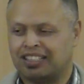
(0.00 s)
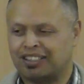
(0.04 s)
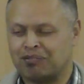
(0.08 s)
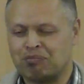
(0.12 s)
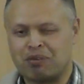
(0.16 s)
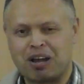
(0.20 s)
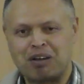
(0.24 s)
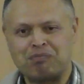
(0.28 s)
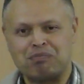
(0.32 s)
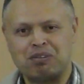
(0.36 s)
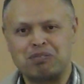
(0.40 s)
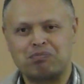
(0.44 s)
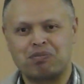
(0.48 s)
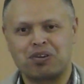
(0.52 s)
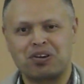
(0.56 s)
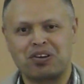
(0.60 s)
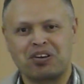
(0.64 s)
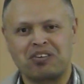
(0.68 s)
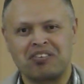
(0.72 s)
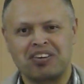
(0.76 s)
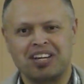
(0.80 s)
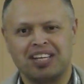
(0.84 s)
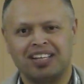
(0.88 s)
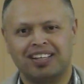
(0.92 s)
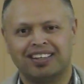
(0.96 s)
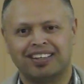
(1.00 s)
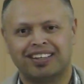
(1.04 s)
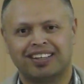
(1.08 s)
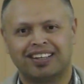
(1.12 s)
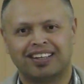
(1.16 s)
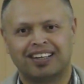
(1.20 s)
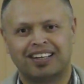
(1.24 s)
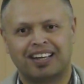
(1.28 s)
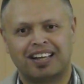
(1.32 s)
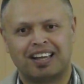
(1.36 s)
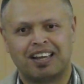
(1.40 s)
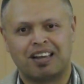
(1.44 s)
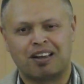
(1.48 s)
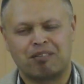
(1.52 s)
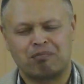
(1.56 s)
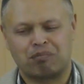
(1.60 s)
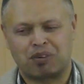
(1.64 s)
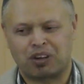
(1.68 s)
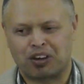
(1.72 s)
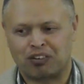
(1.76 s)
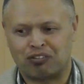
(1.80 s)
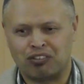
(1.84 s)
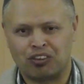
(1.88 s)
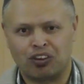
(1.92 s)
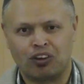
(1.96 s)
It might be blurry,
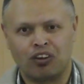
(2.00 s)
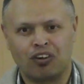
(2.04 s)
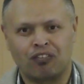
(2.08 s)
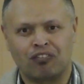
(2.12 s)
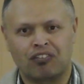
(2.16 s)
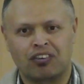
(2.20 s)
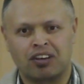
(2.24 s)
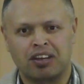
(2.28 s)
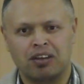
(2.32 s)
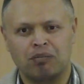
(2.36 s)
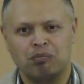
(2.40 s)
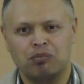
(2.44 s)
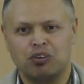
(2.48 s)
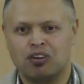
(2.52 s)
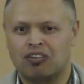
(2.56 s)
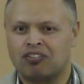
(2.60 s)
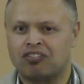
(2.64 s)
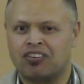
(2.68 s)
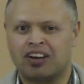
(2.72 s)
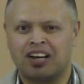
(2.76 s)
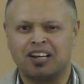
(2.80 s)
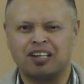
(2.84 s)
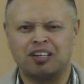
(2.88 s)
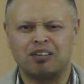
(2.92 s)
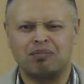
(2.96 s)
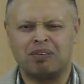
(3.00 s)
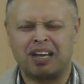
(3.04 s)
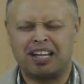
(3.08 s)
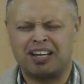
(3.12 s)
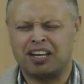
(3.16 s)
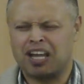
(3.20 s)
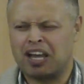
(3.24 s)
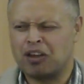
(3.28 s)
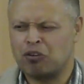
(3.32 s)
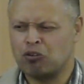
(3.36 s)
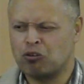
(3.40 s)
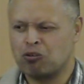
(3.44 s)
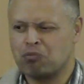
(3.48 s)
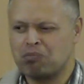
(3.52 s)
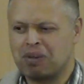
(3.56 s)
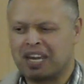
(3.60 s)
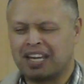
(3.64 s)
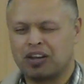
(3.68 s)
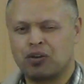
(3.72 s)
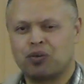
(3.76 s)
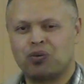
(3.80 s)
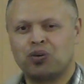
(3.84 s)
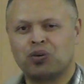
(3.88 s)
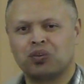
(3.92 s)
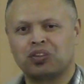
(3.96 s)
but if you look for him, you'll find him. And that will
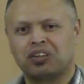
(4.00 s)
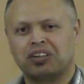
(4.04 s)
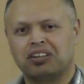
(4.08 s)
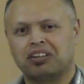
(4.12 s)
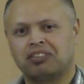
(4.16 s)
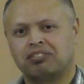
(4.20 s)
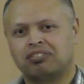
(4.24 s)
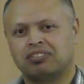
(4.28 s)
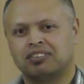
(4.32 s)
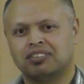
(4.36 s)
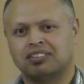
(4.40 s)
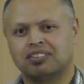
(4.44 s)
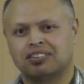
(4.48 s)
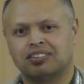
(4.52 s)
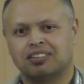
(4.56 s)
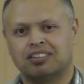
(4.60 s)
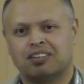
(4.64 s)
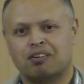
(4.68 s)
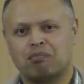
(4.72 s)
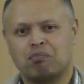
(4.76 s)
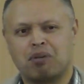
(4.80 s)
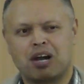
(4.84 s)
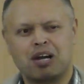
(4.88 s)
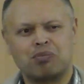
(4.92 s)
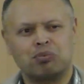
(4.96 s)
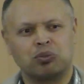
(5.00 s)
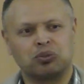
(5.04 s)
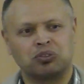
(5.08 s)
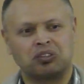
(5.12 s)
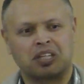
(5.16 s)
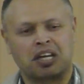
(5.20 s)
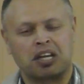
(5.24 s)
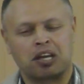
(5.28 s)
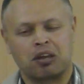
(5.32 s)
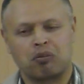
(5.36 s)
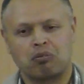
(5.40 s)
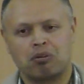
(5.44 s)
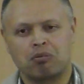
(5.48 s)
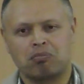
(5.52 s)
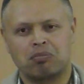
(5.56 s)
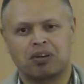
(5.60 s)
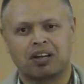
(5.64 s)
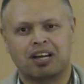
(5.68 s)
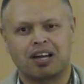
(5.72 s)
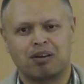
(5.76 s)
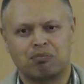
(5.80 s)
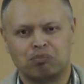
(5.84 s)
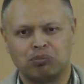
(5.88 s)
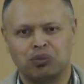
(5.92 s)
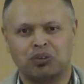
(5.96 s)
make all the difference. Bible study will
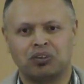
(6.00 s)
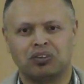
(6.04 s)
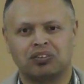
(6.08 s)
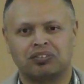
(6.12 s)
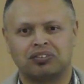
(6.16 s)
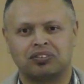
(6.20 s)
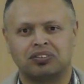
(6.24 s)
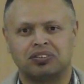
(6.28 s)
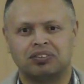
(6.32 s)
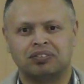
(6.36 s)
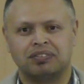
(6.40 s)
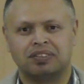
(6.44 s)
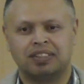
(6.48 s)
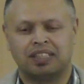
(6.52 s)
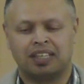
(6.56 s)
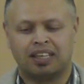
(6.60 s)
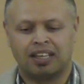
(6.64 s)
become beautiful.